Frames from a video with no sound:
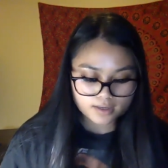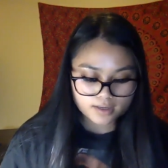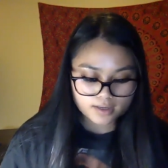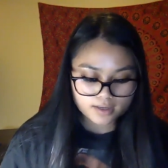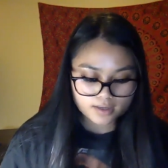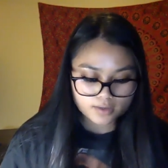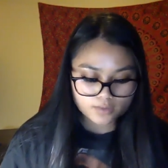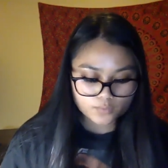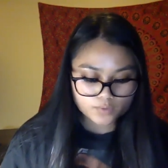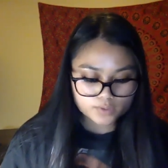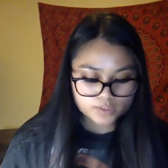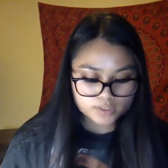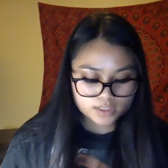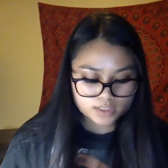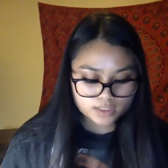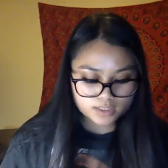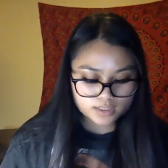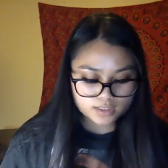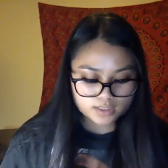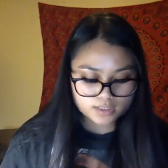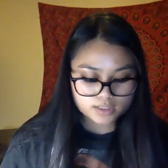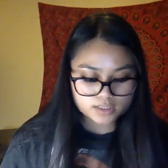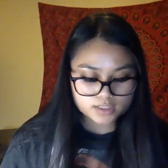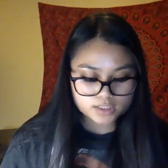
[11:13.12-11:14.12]
It wasn't
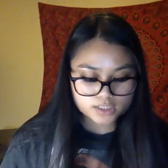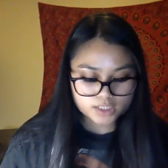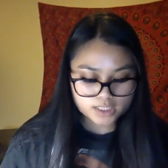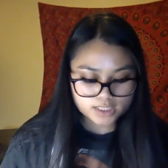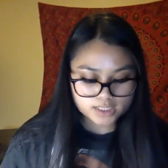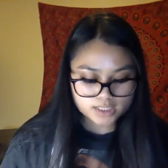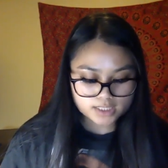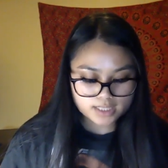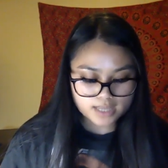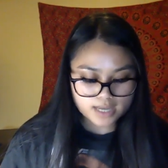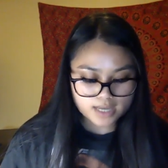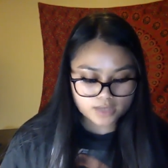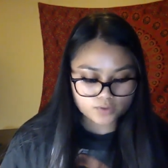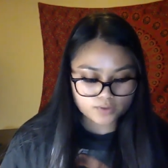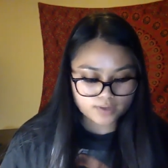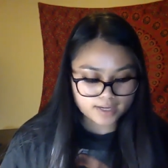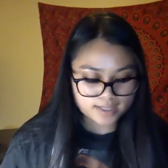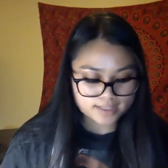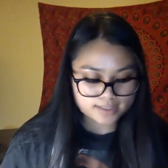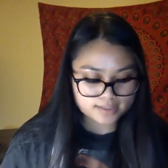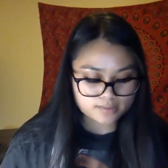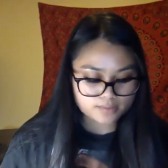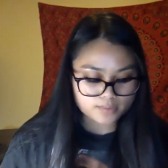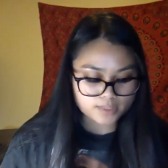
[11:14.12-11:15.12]
just that you
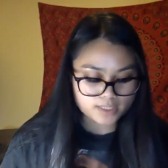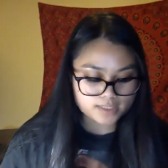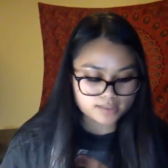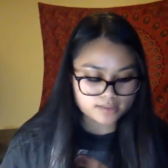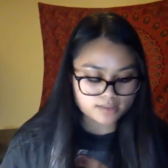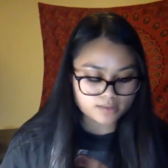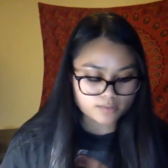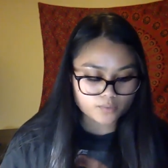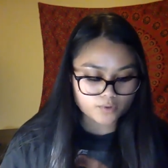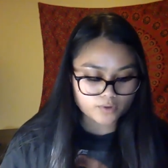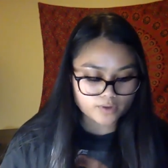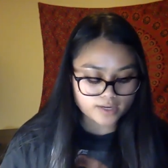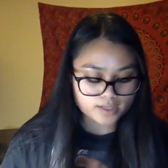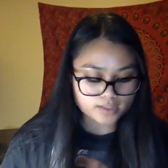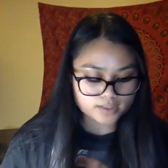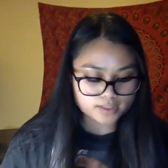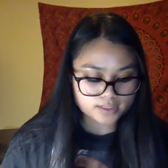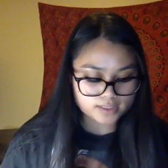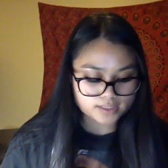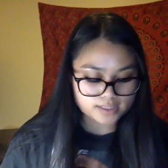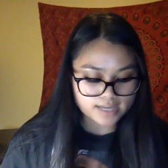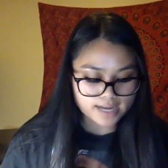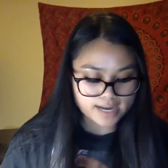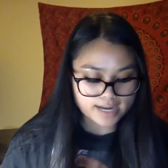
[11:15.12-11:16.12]
got to be somewhere else
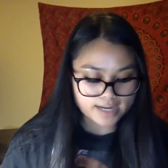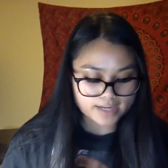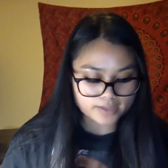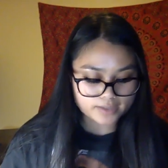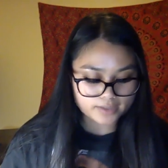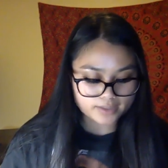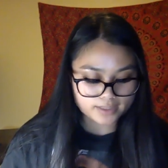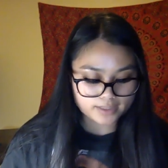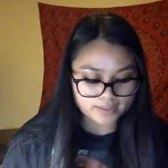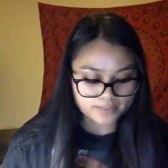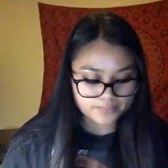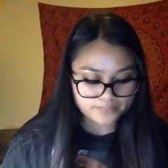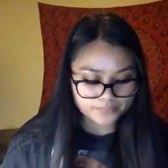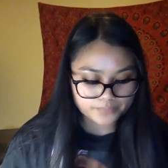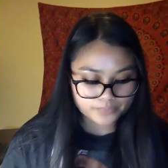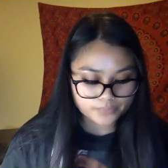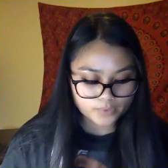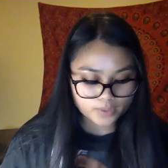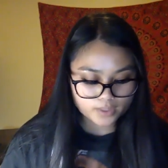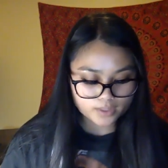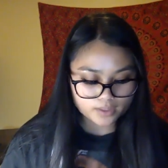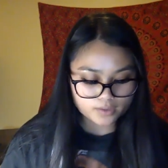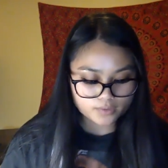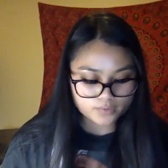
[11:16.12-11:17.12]
entirely,
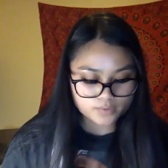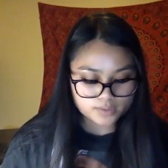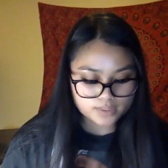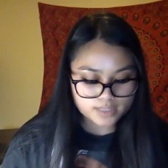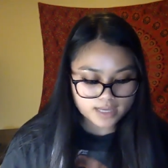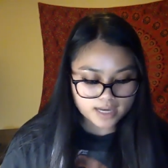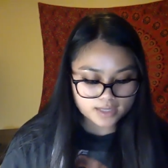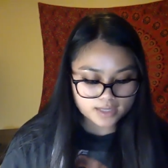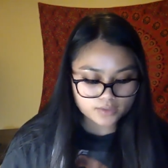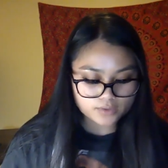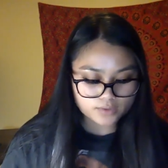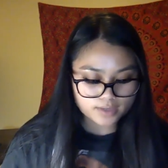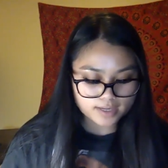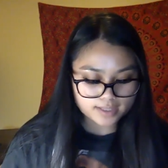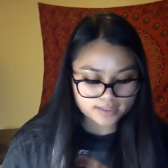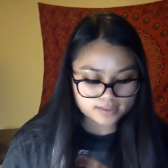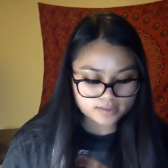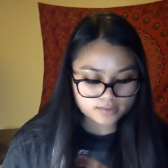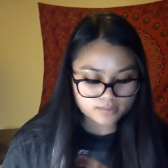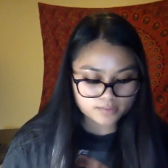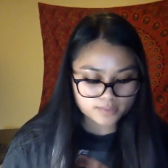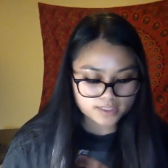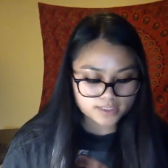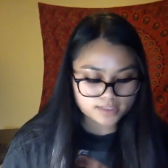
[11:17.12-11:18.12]
it was that you got
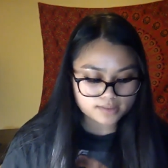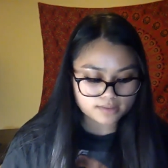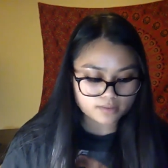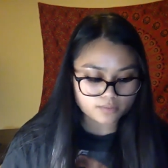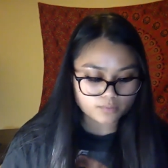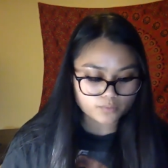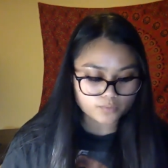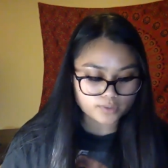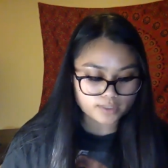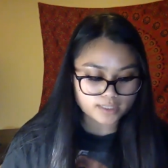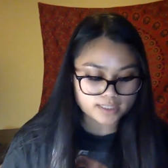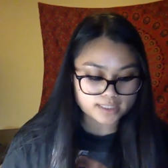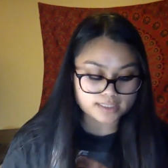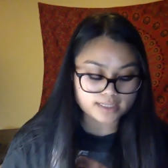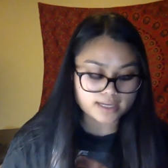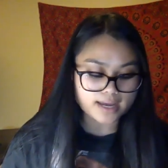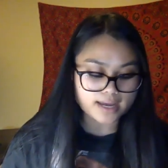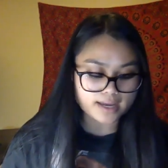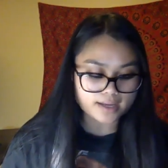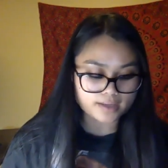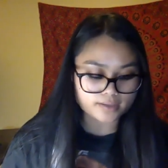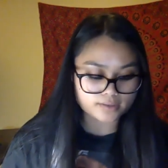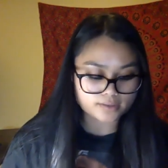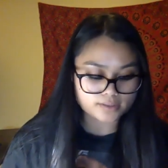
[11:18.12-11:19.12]
to be someone
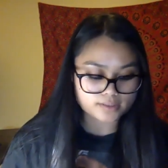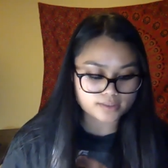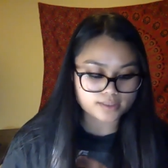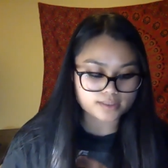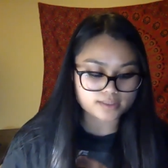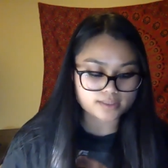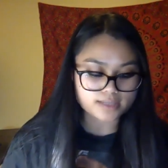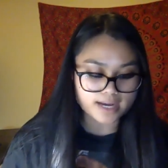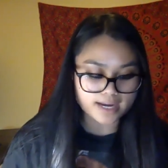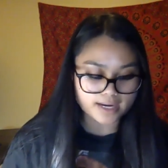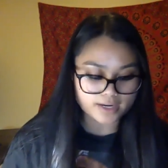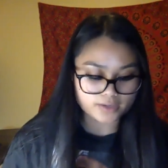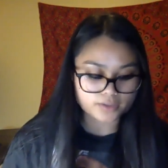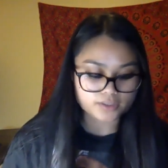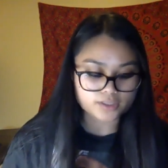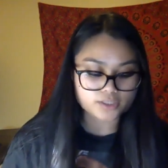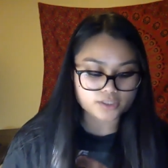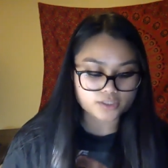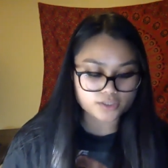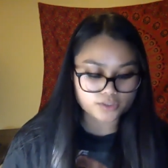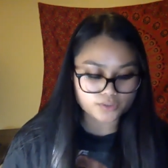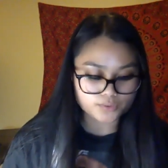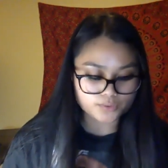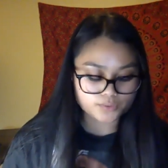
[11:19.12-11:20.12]
else entirely
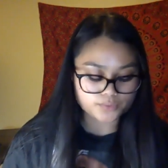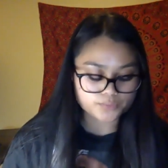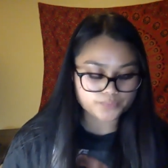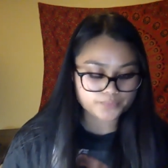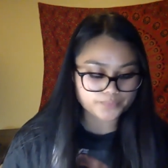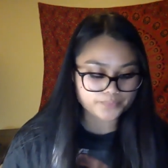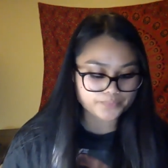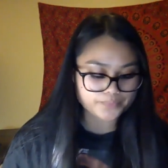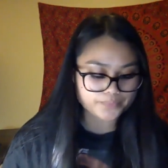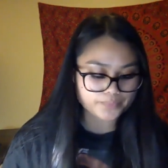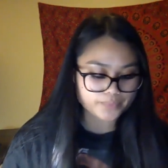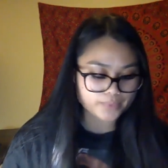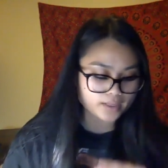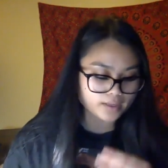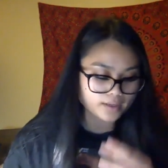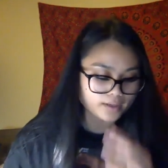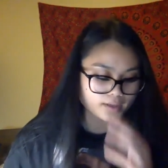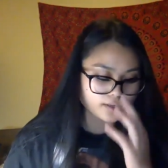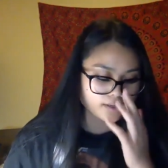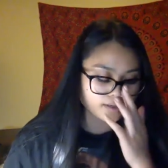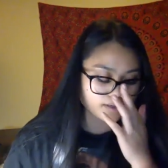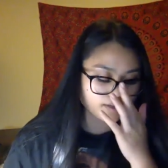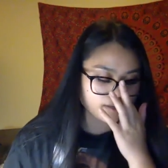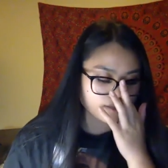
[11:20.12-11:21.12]
too.
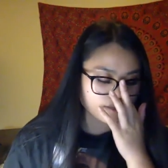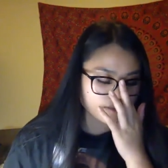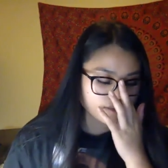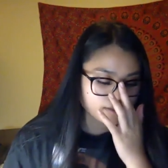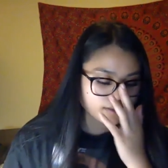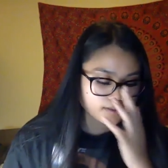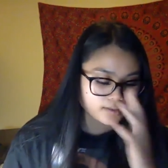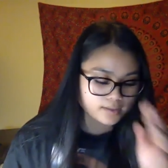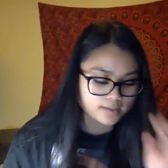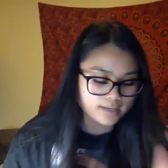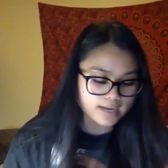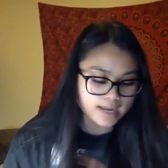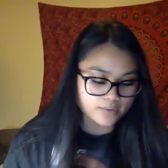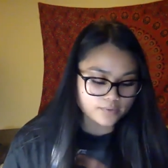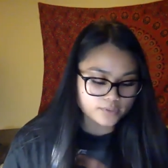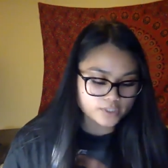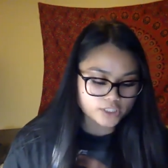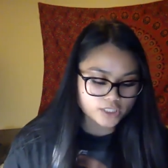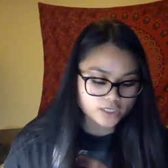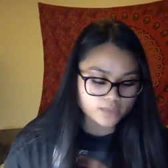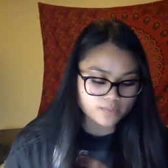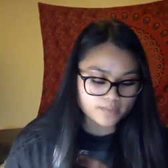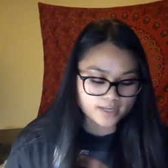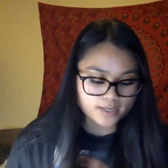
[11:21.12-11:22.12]
Now, as
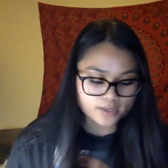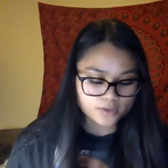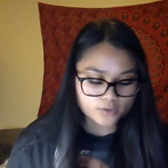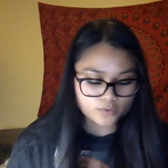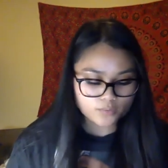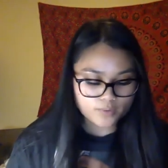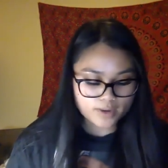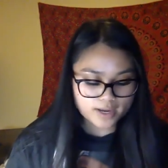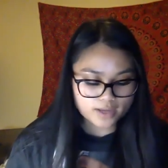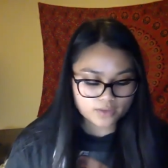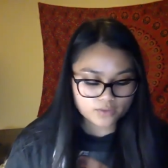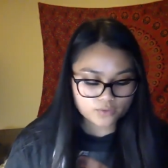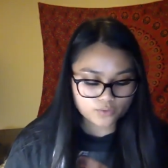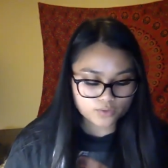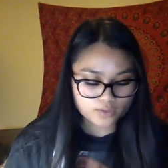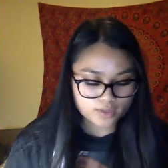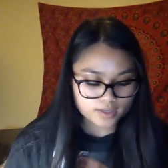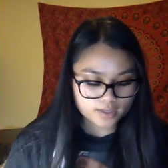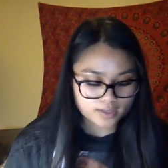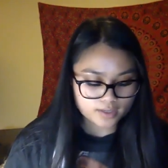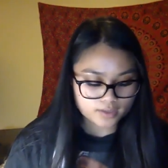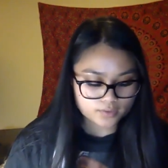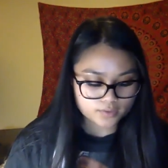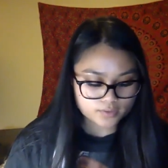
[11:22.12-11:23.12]
she made her way through the
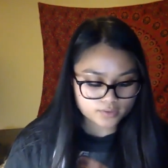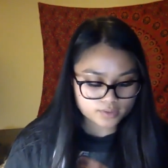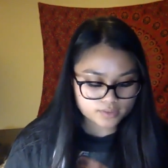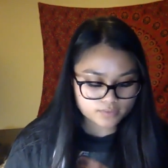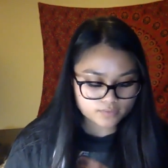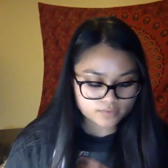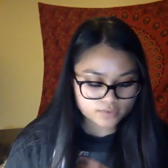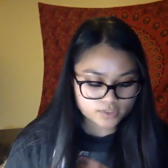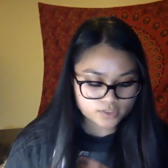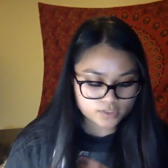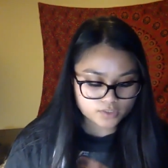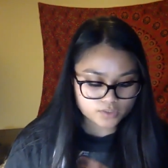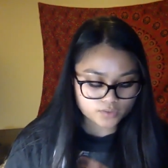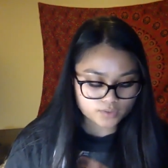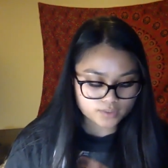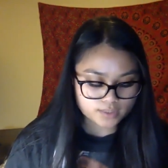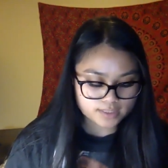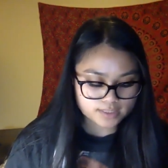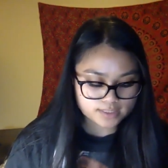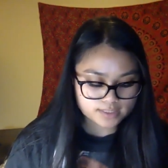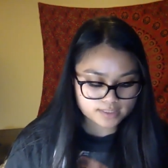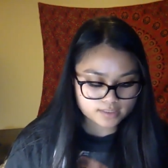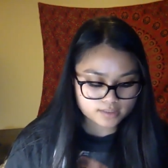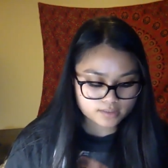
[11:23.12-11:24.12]
huddles of the
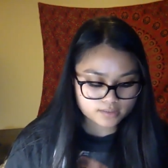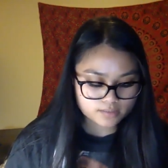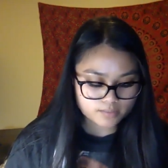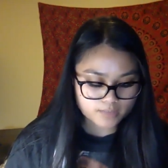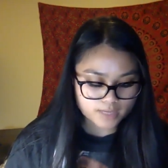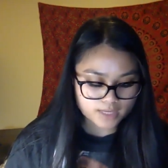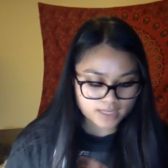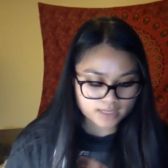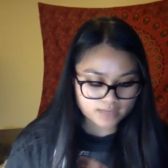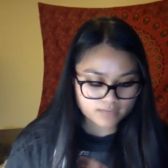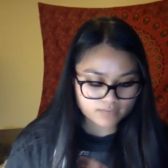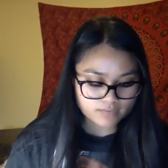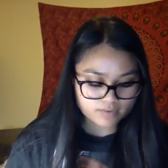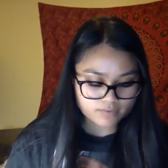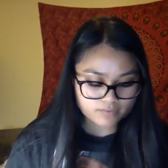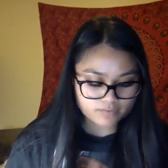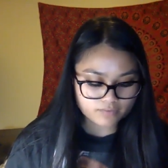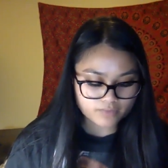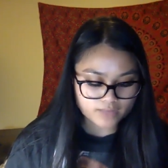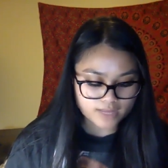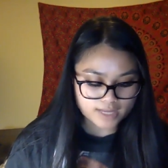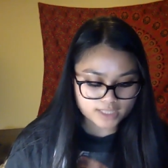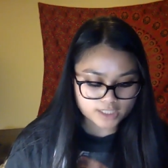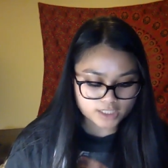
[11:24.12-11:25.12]
students, many of them
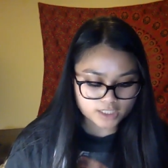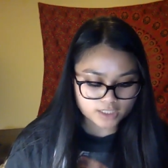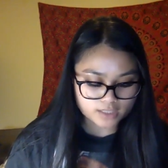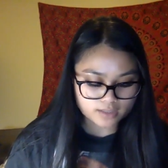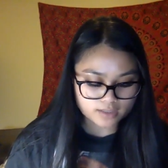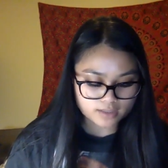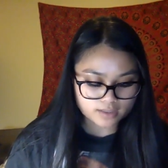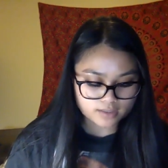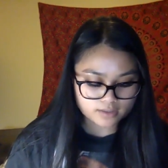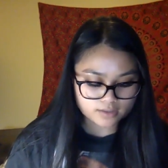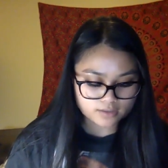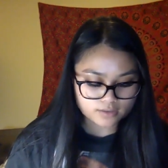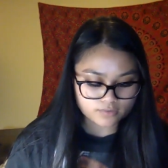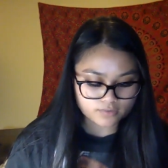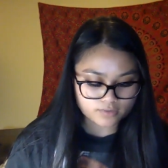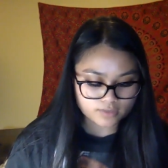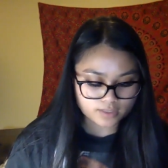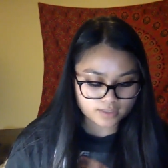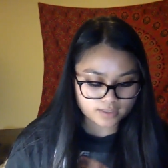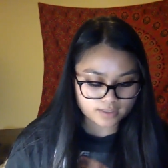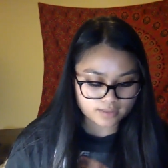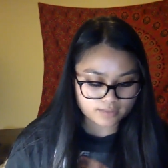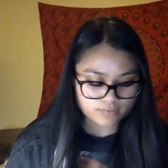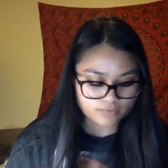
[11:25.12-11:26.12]
flashing
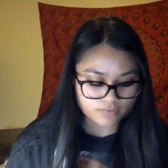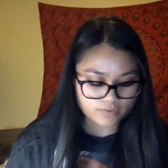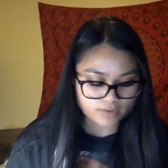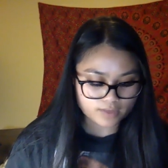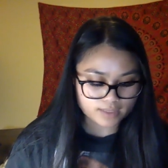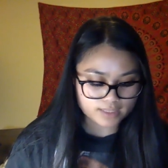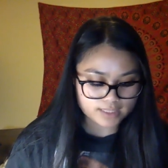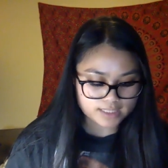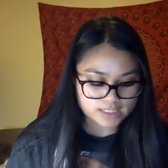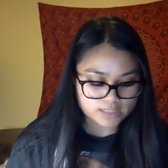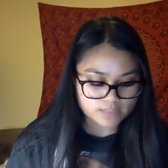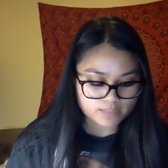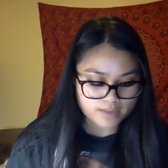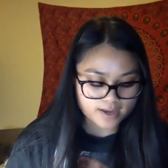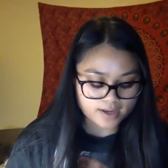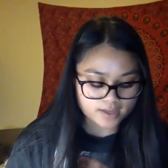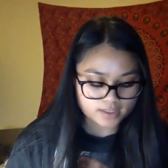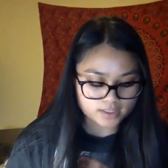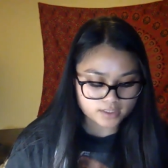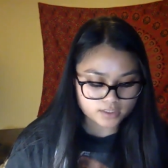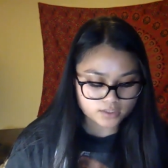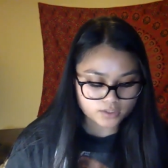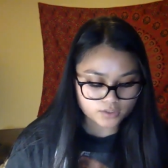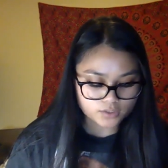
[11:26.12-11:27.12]
unnervingly friendly
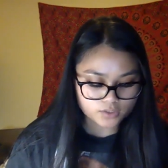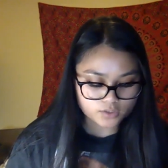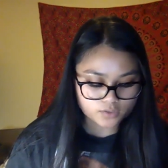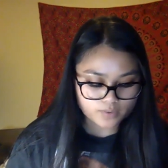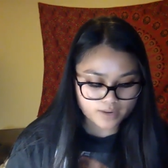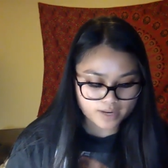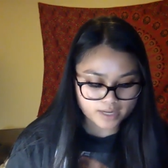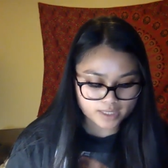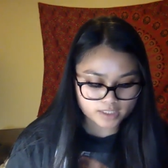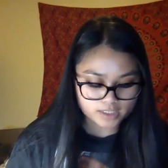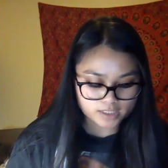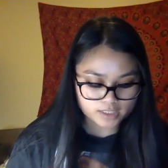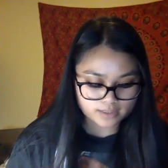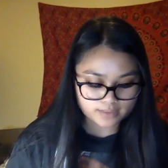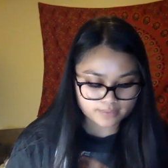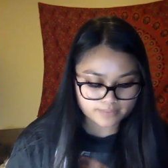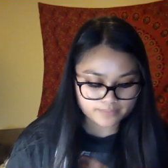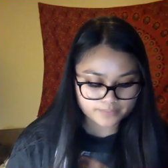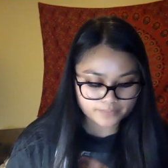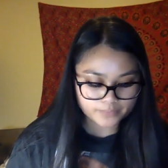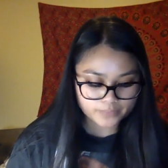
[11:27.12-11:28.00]
smiles in her direction,